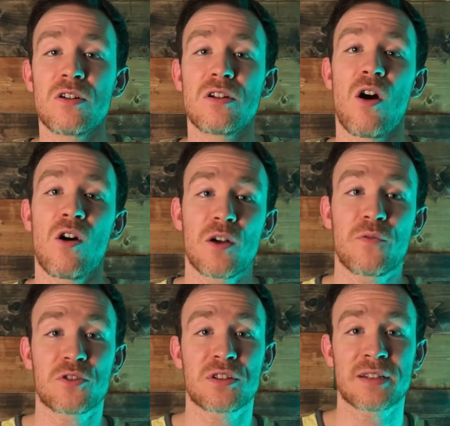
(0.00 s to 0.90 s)
and harder
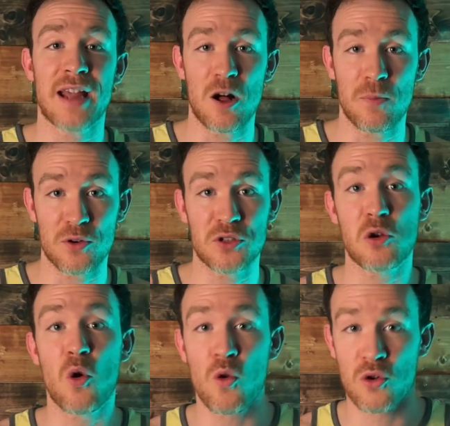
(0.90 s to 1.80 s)
for scalpers to
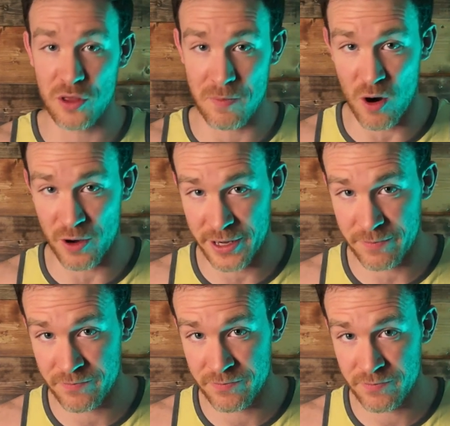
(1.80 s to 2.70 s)
corner the market.
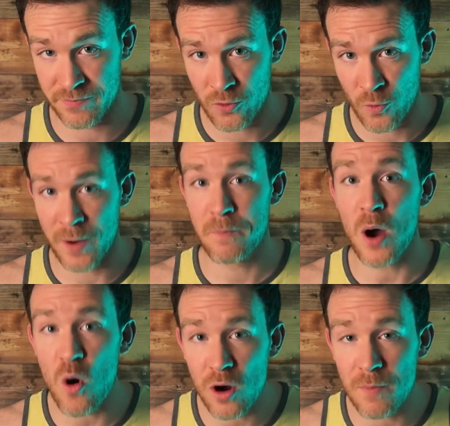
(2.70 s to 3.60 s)
When
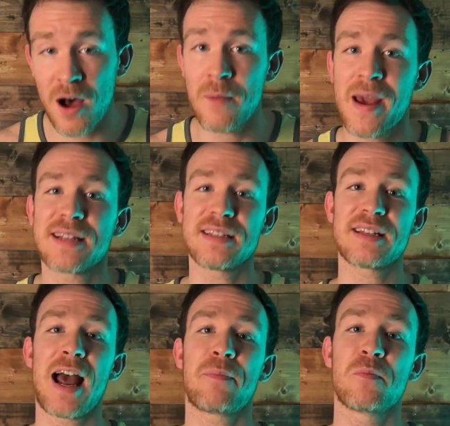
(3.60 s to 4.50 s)
Pokemon makes these
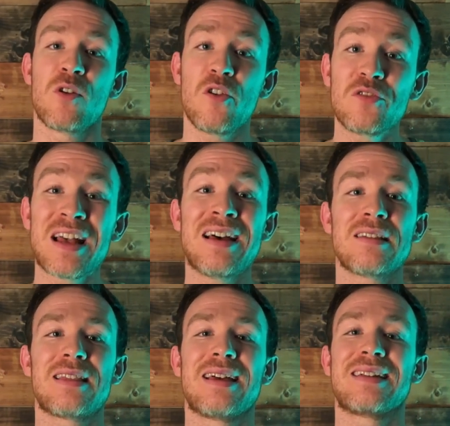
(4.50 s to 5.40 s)
type of moves,
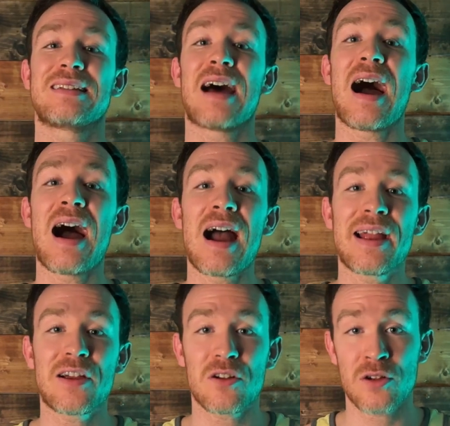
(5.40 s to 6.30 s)
the
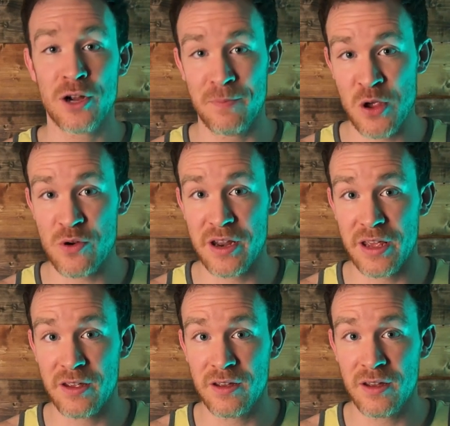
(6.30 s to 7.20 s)
entire
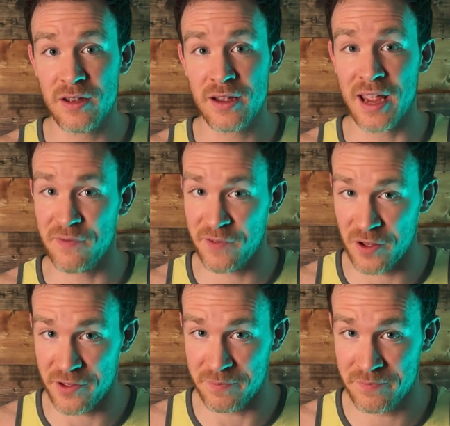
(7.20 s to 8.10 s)
community can
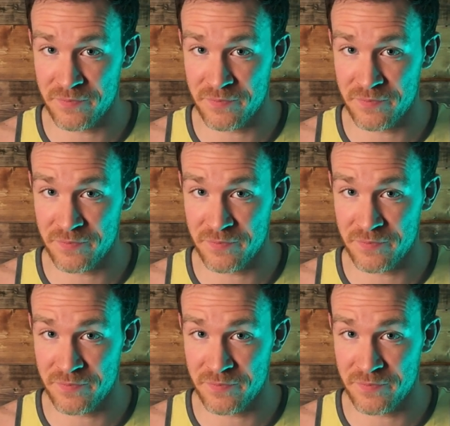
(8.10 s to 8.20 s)
feel them.